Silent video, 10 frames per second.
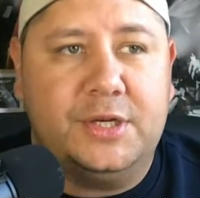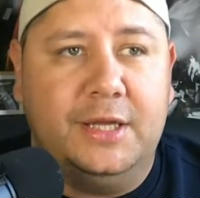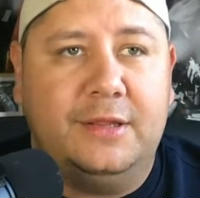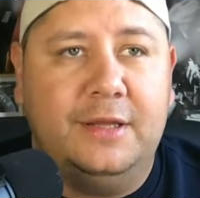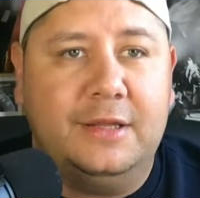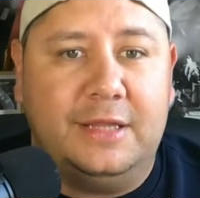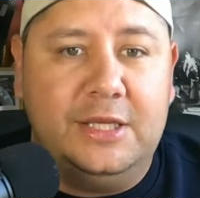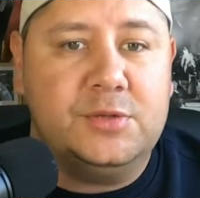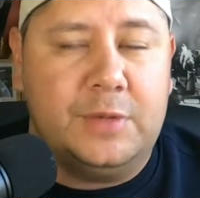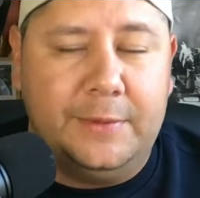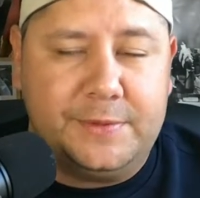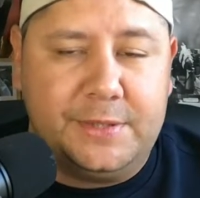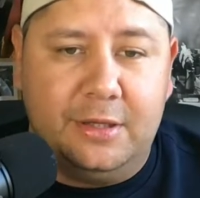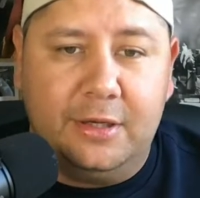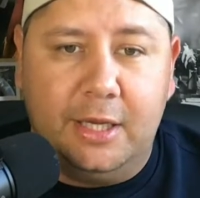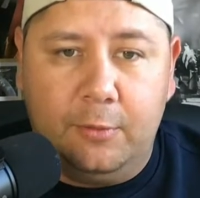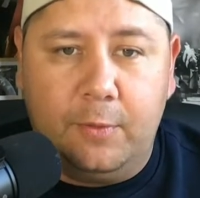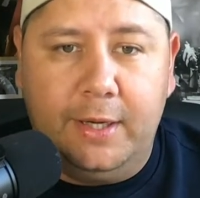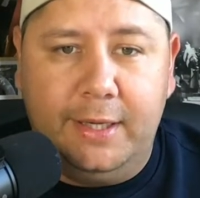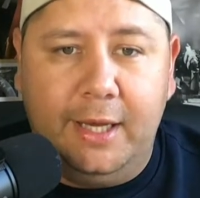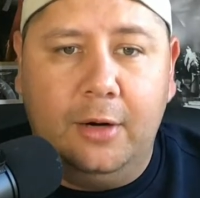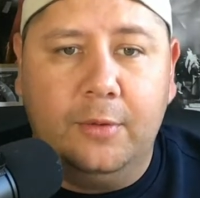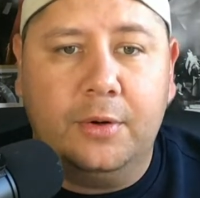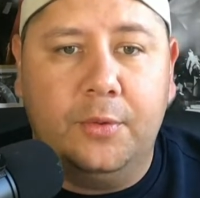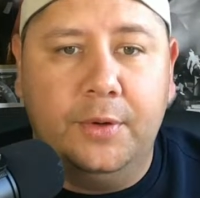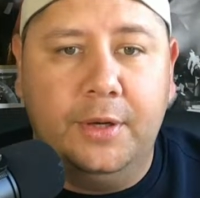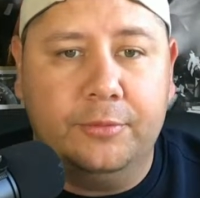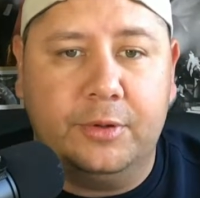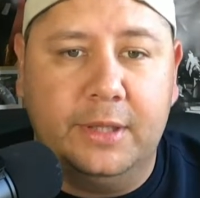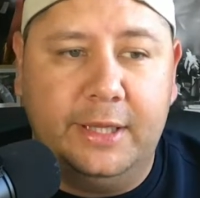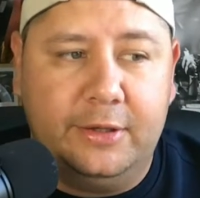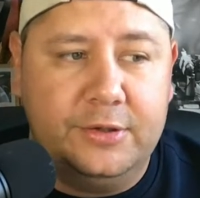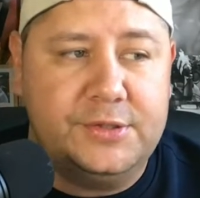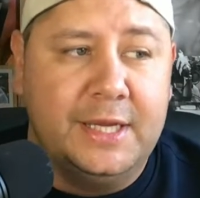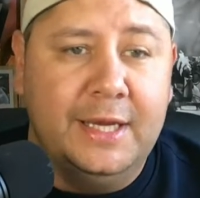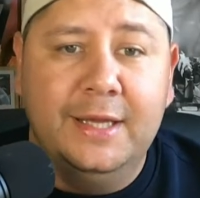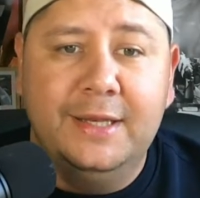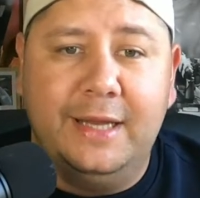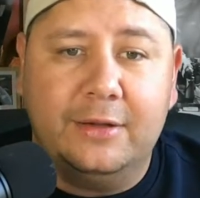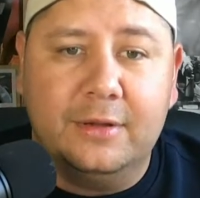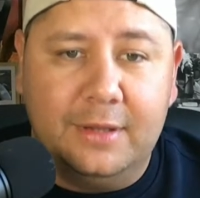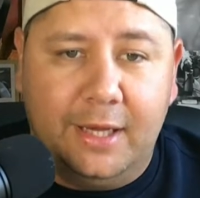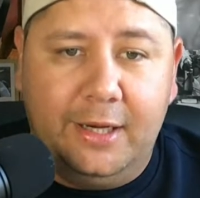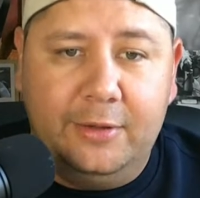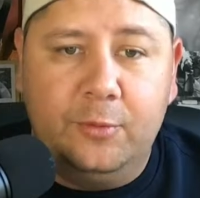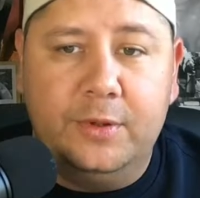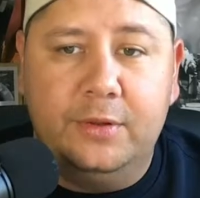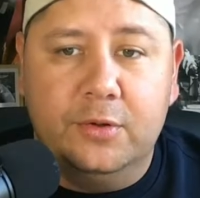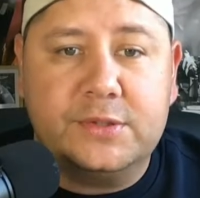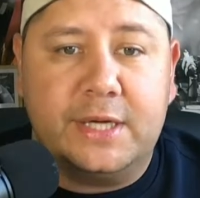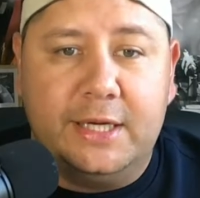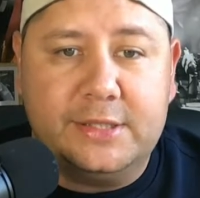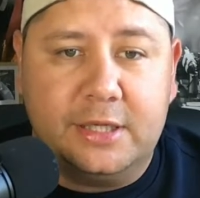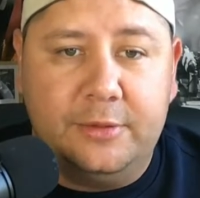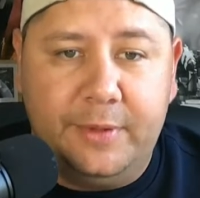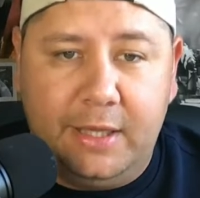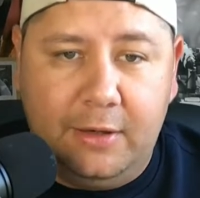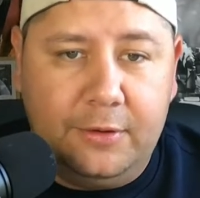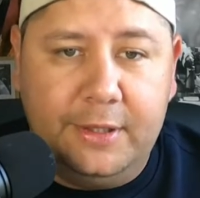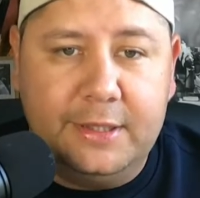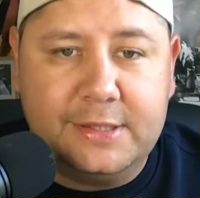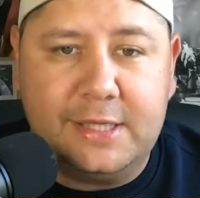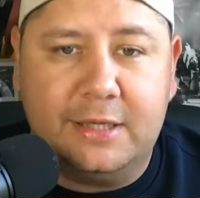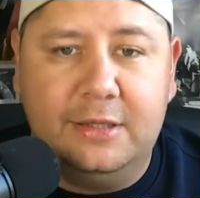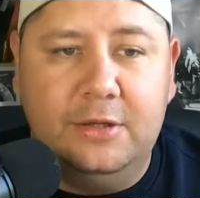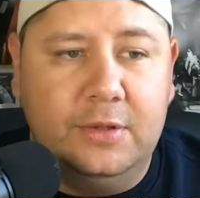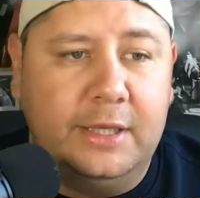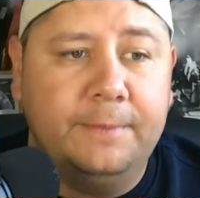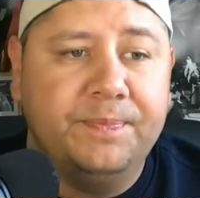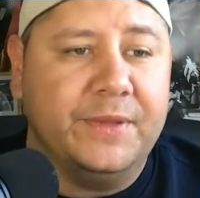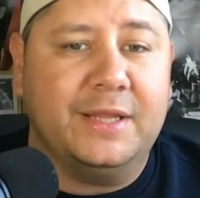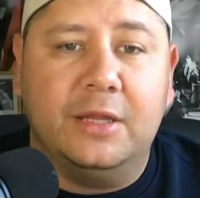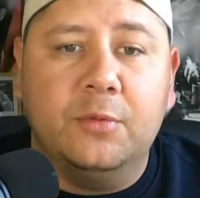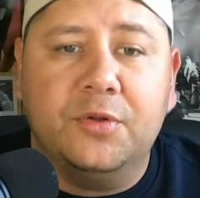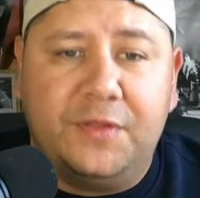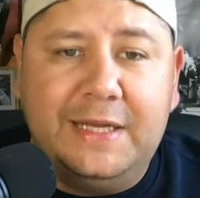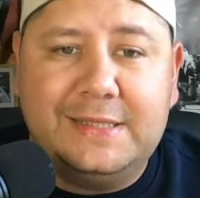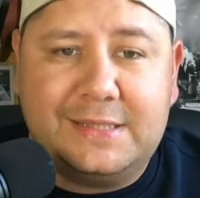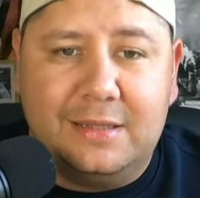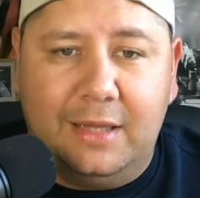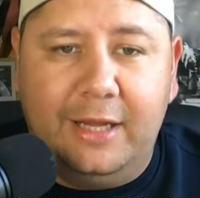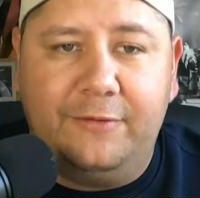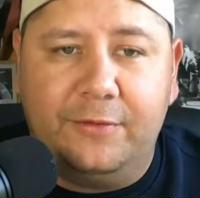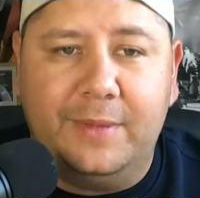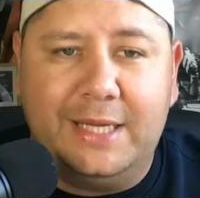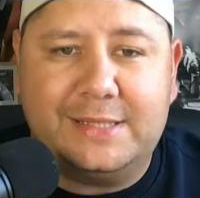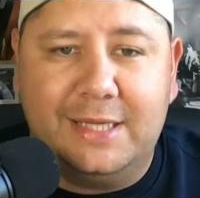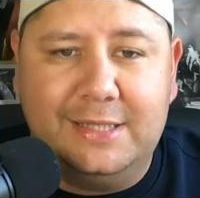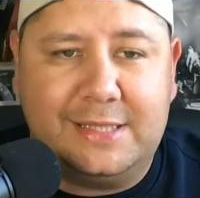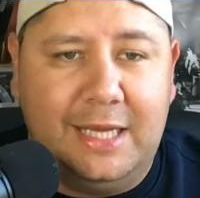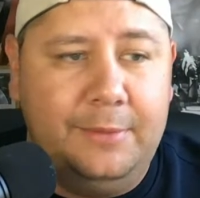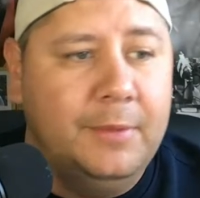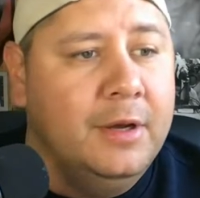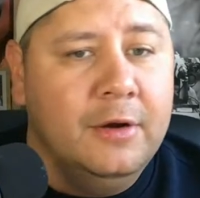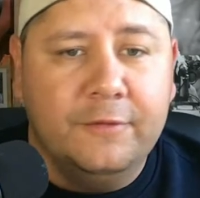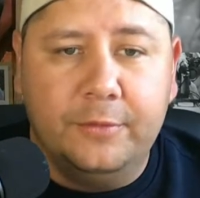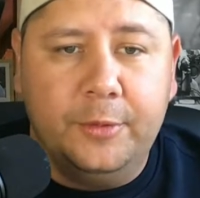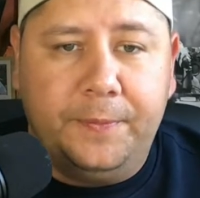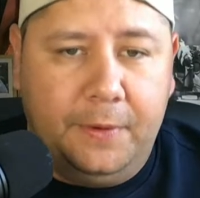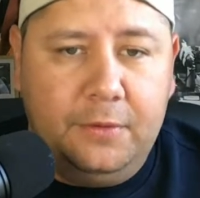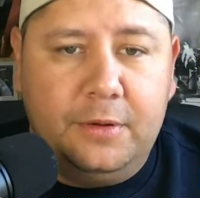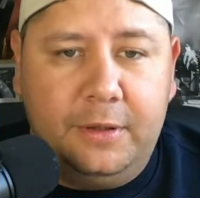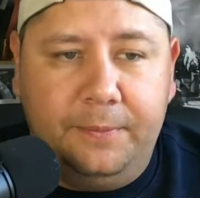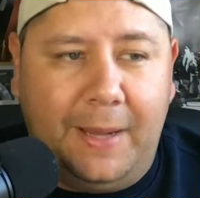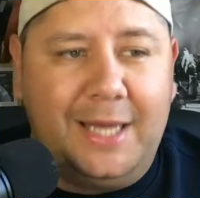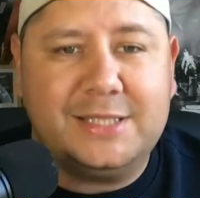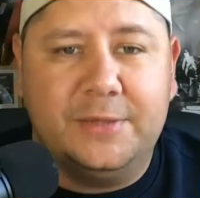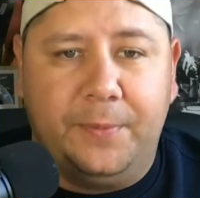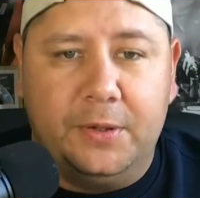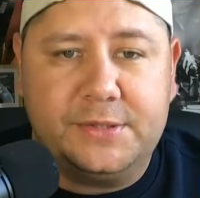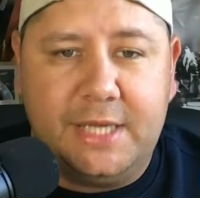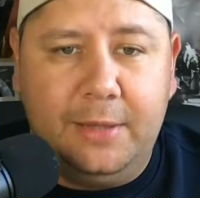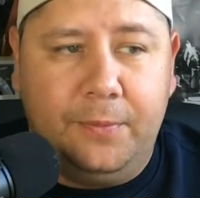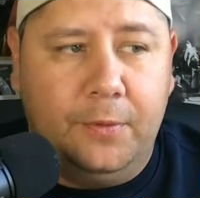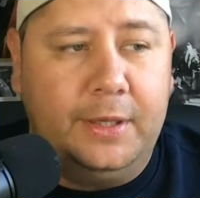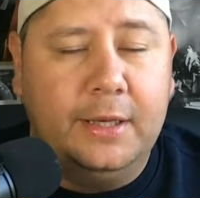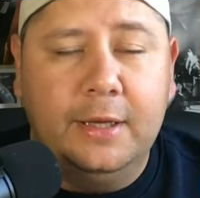And I think these reps that they're getting right now are going to help the Lakers down the line when those guys are going to be carrying the second unit. Like, there were things to like from last night's game from a purely basketball standpoint.